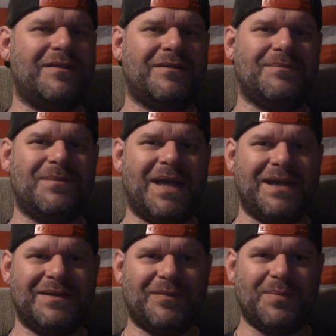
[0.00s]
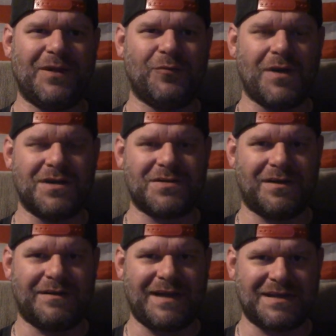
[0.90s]
are making this big rush
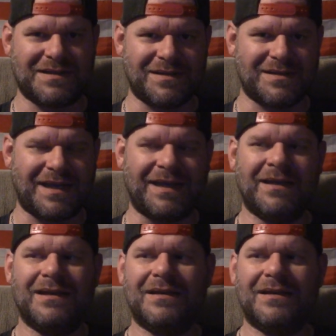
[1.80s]
on Teslas. Like,